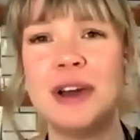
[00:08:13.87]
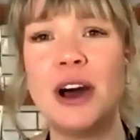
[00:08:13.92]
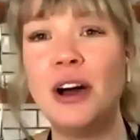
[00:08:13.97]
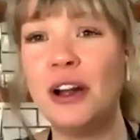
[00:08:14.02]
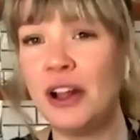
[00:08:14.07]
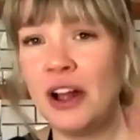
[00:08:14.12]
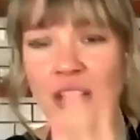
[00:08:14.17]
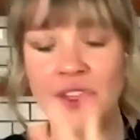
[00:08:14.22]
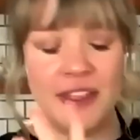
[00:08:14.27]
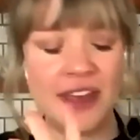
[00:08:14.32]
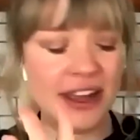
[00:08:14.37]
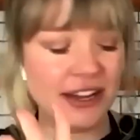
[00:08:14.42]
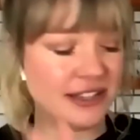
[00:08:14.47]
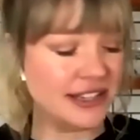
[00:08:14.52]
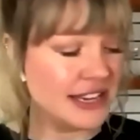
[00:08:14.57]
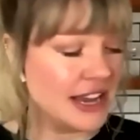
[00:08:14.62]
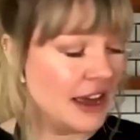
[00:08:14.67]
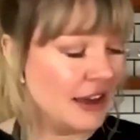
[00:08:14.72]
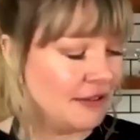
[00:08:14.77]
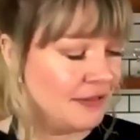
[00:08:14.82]
all that
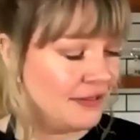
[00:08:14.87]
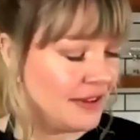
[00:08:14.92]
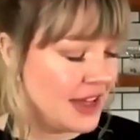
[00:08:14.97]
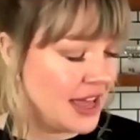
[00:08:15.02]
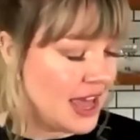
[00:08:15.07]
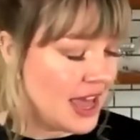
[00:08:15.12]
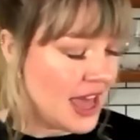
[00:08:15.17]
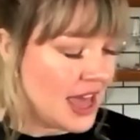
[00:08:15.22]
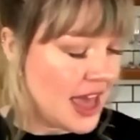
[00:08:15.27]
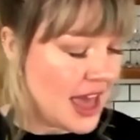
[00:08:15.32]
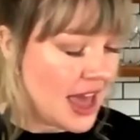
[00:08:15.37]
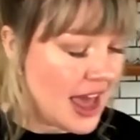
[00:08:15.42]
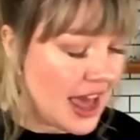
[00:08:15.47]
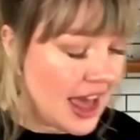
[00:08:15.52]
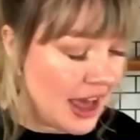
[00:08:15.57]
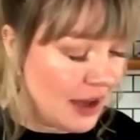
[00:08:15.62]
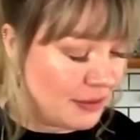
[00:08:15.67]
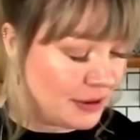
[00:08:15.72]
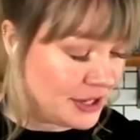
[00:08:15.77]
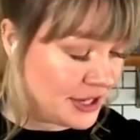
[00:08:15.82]
stuff,
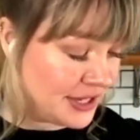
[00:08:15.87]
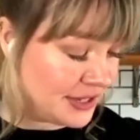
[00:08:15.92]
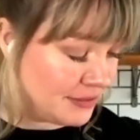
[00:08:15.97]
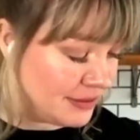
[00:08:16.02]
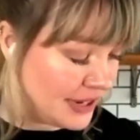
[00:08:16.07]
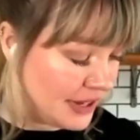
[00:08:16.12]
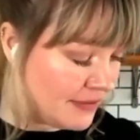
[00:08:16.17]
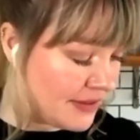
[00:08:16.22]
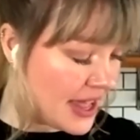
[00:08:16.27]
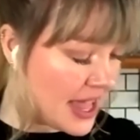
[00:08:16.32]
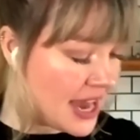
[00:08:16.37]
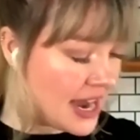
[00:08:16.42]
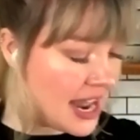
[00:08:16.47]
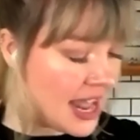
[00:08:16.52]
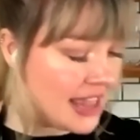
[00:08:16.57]
which is really fun.